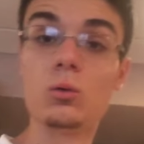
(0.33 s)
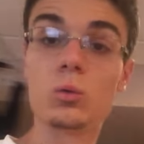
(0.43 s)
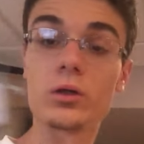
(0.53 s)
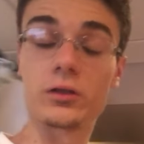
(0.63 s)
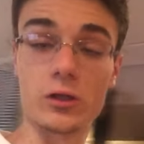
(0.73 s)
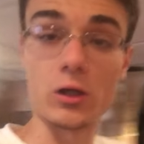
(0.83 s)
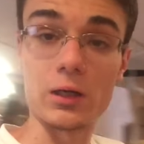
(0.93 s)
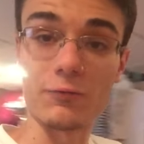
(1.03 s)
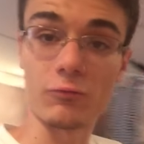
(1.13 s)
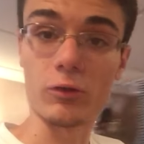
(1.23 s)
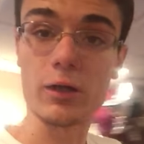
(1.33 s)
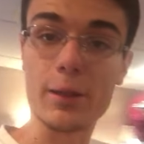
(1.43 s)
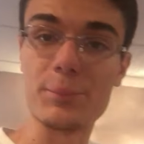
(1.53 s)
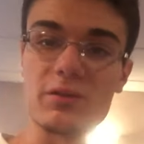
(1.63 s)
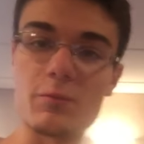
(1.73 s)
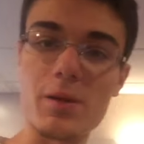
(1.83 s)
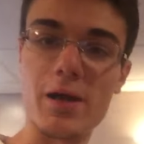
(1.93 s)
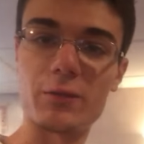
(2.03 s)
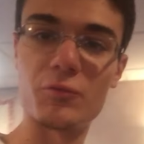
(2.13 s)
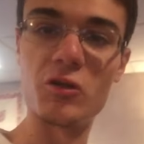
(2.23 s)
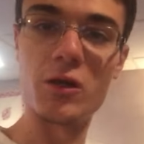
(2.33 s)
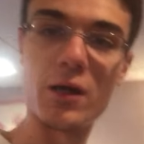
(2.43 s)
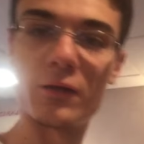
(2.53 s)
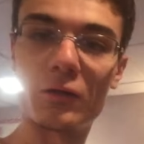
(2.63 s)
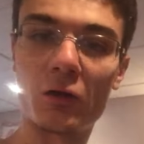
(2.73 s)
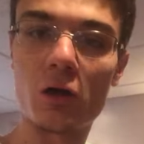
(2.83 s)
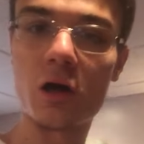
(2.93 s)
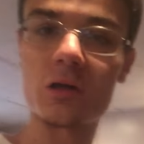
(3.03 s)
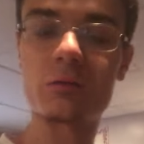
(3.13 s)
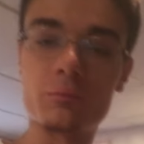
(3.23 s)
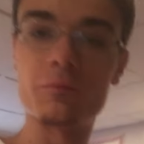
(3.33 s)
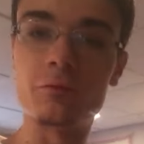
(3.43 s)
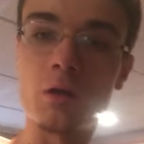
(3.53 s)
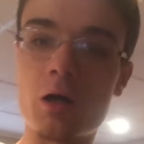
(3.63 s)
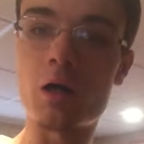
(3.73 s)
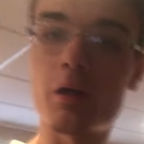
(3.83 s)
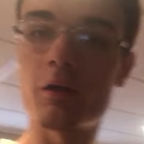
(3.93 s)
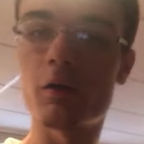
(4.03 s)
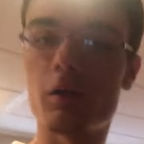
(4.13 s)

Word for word: What's going on everyone? I'm CPAX bringing you guys in our awesome vlog.